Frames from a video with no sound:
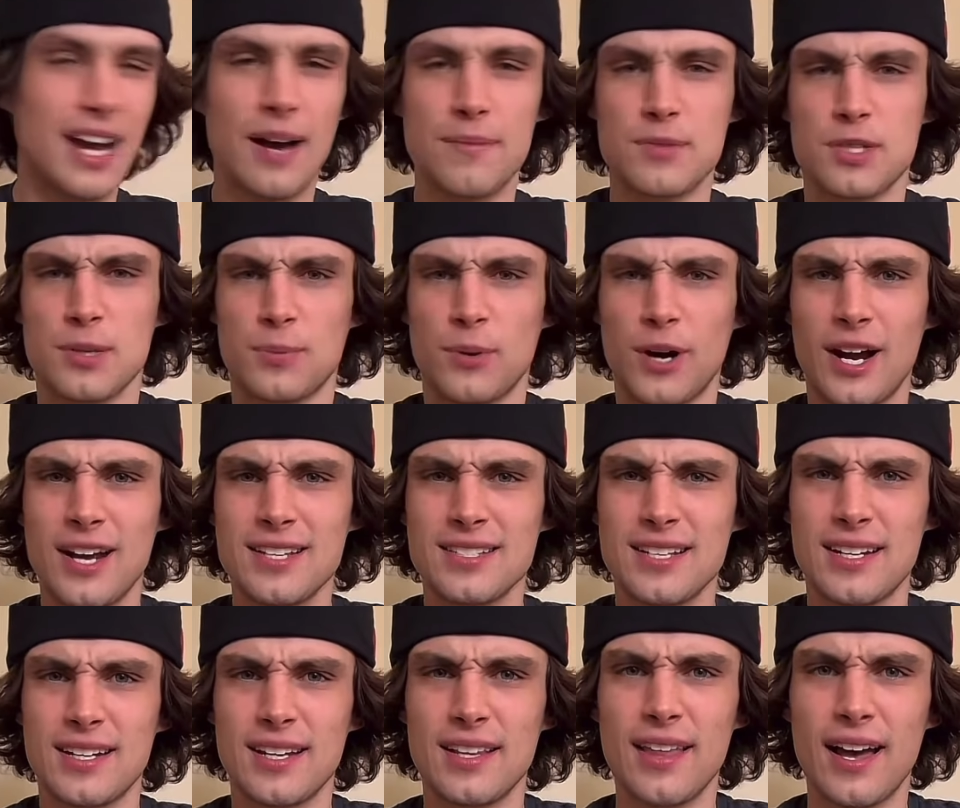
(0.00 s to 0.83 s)
yeah, I'm
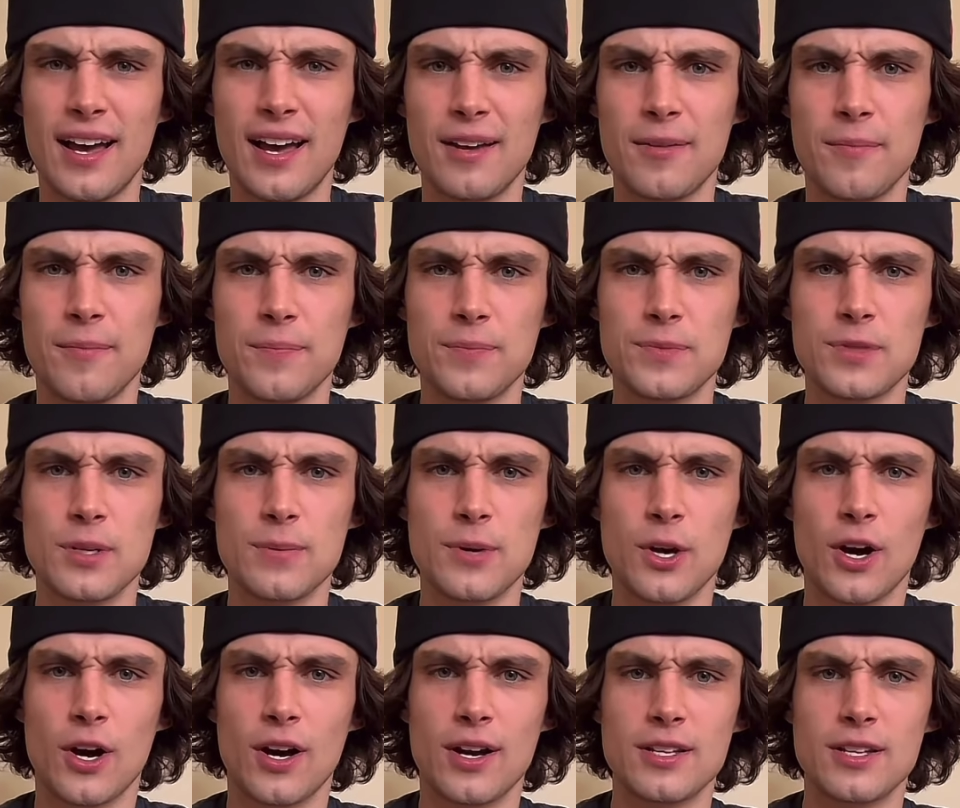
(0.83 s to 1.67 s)
surprised I did that,
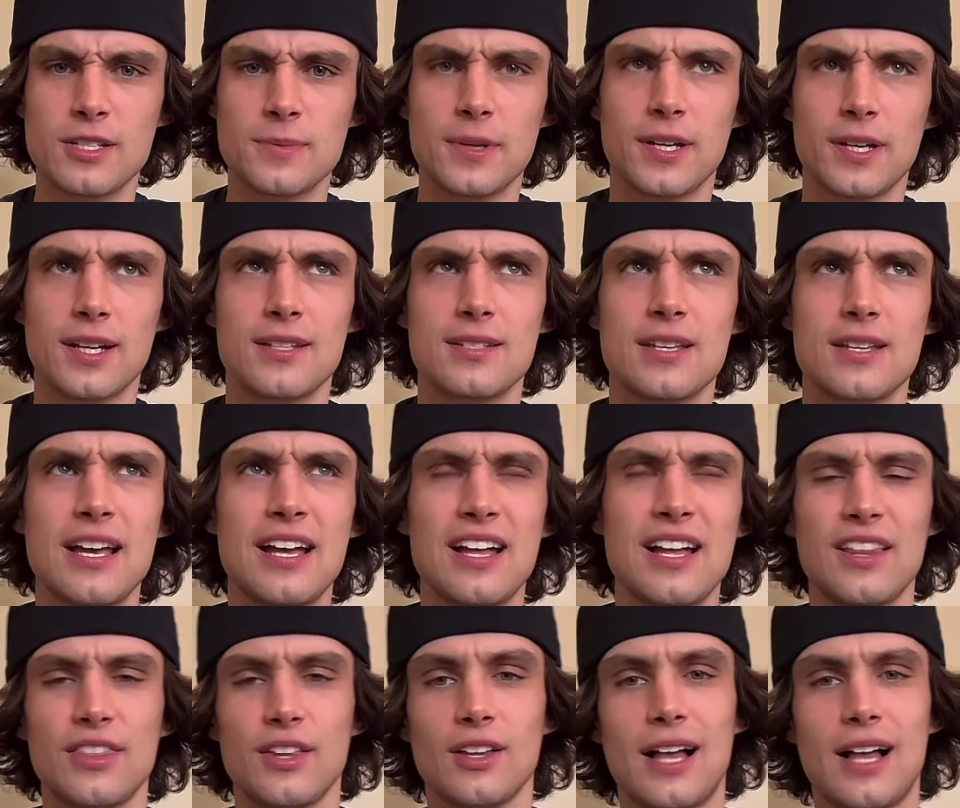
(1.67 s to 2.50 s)
to be honest,
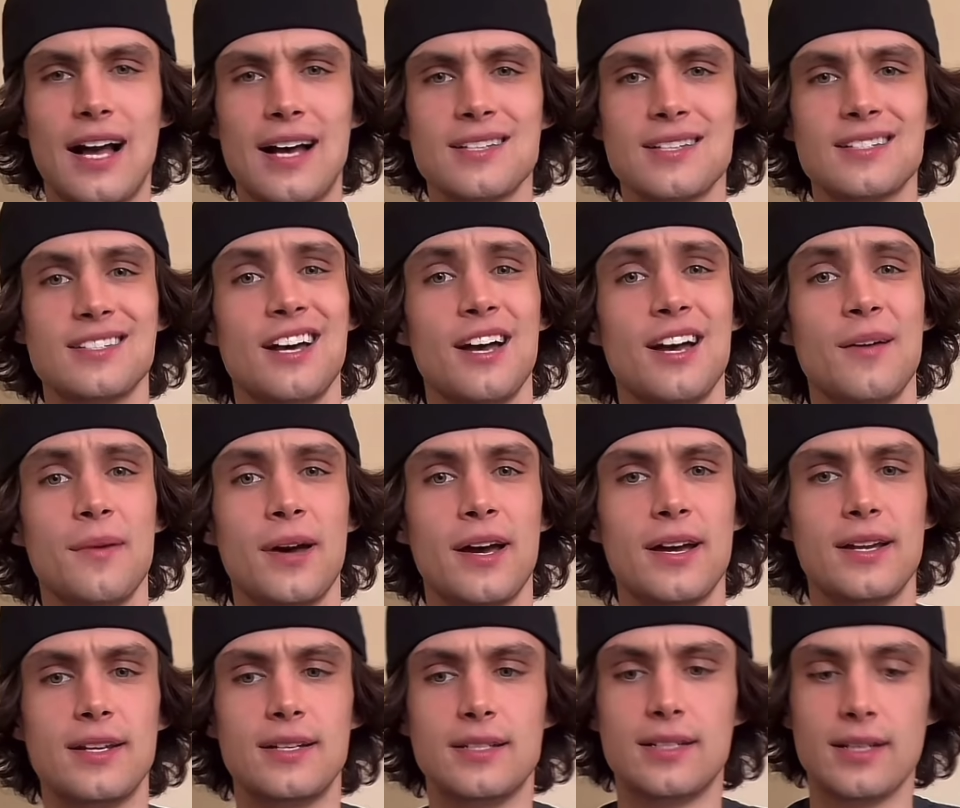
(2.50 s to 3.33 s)
because the last
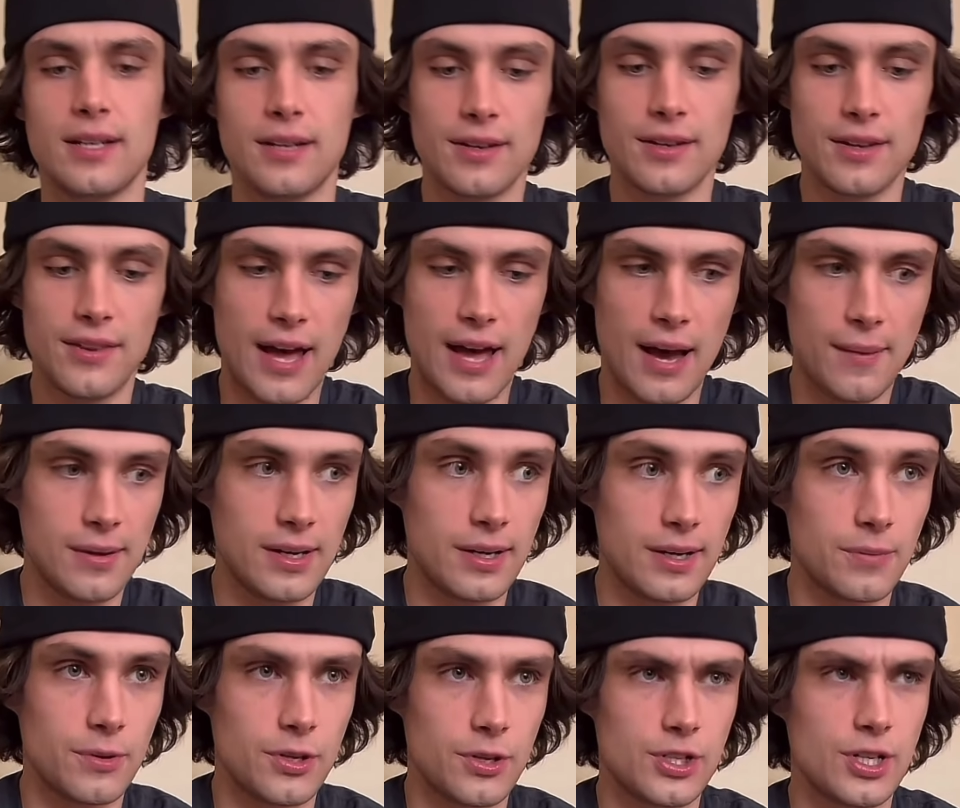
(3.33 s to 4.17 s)
time I did
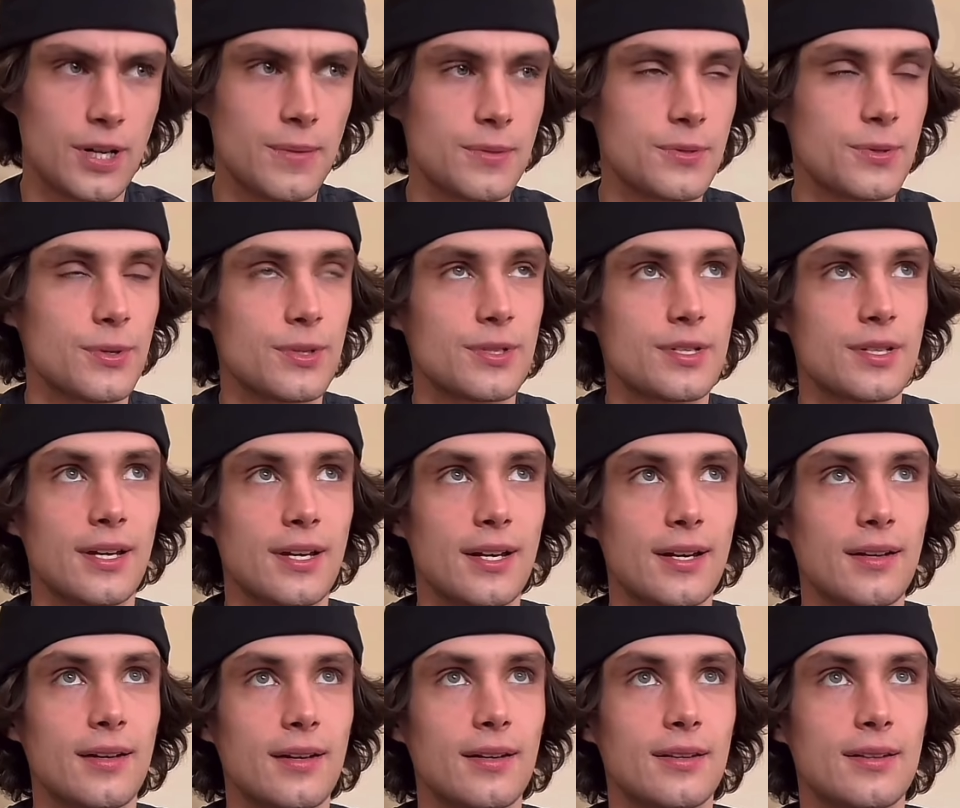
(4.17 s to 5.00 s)
that many push ups was
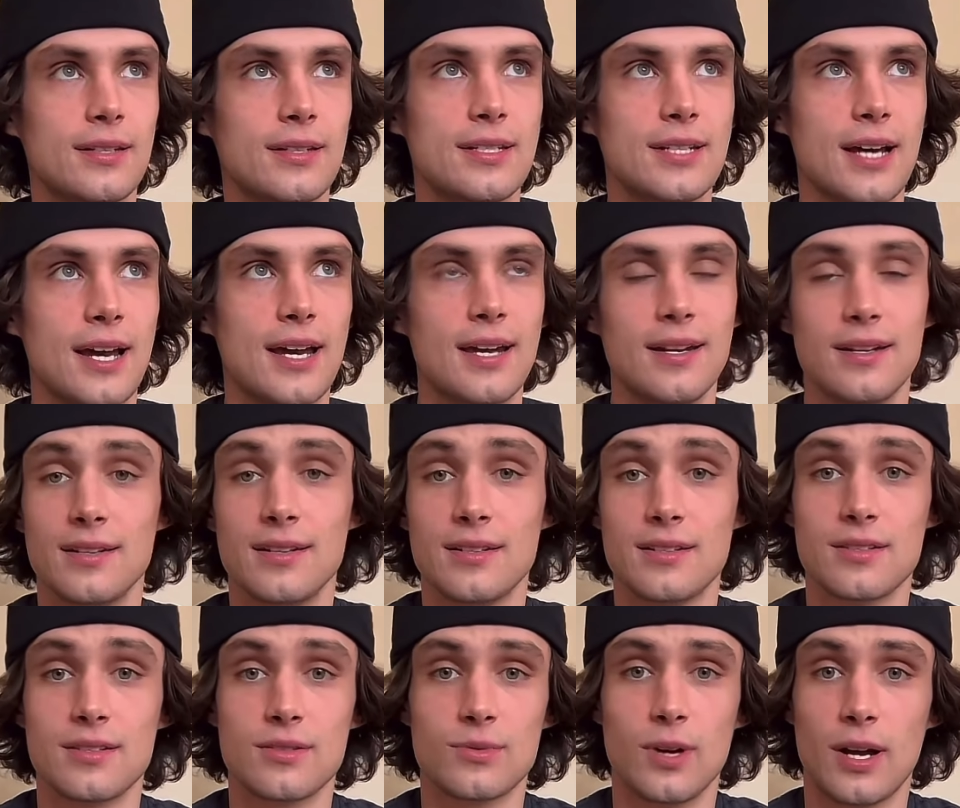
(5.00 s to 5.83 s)
like the
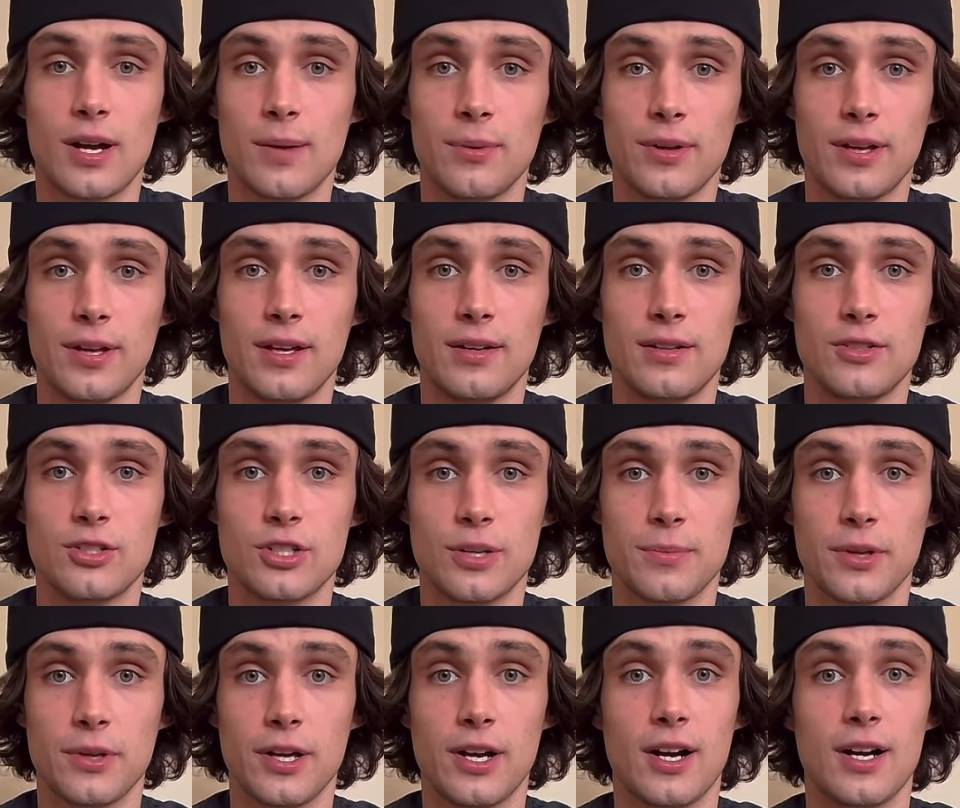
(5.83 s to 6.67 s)
Titans when I played
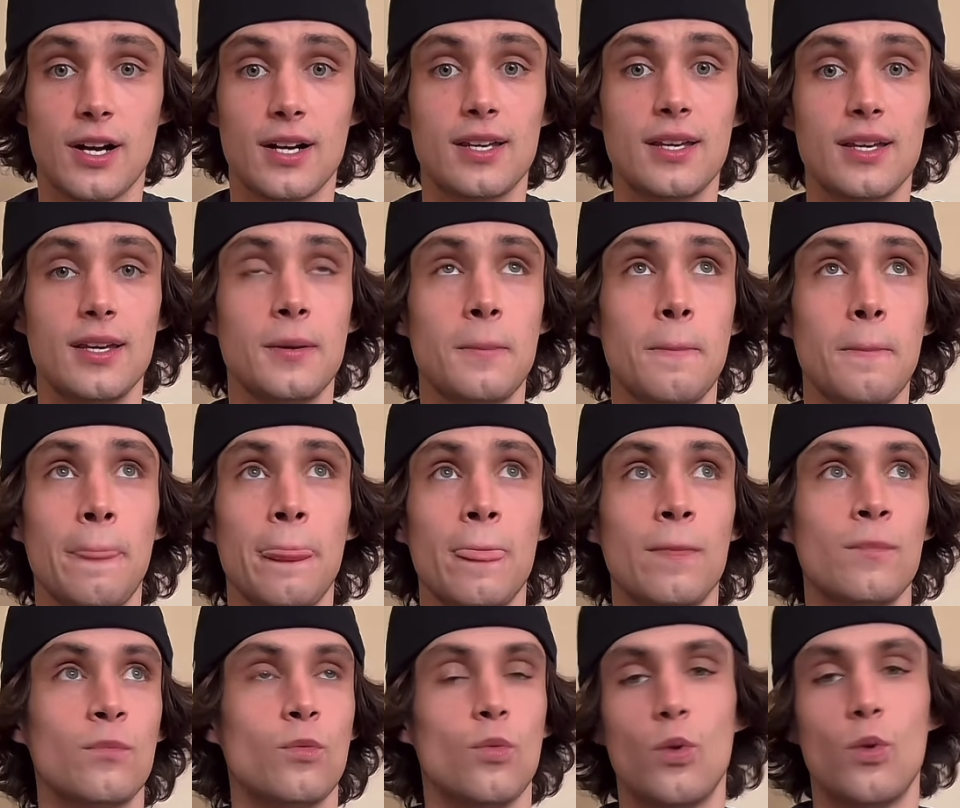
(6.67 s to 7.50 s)
AAA hockey
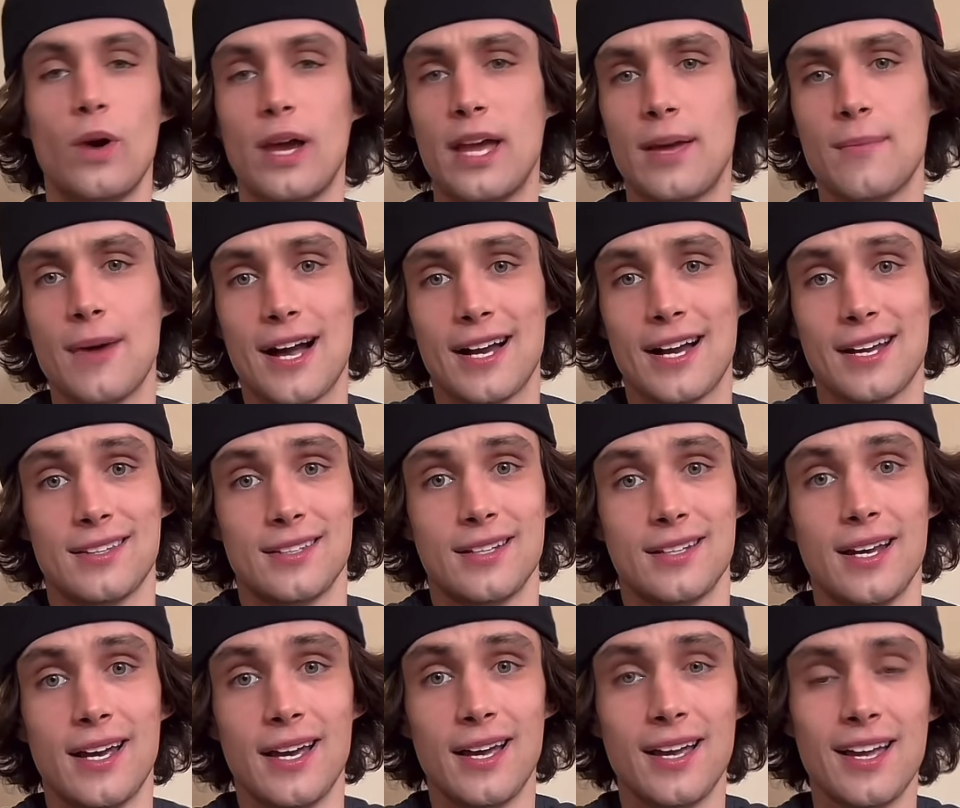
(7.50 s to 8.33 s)
way
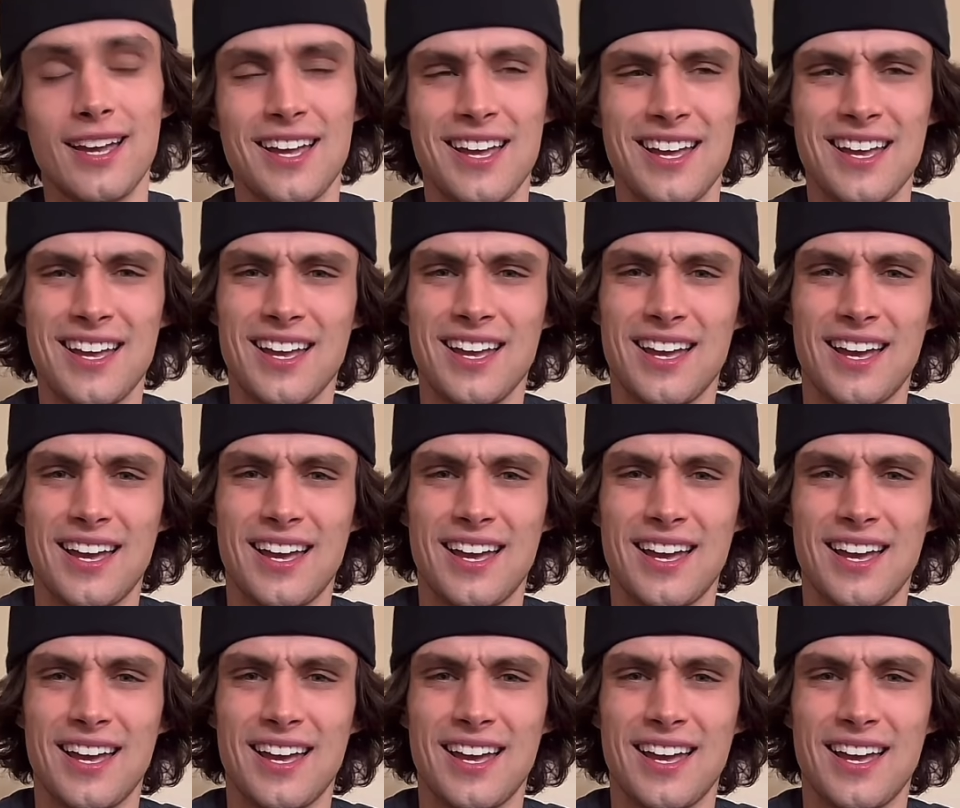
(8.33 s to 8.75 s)
back in the day.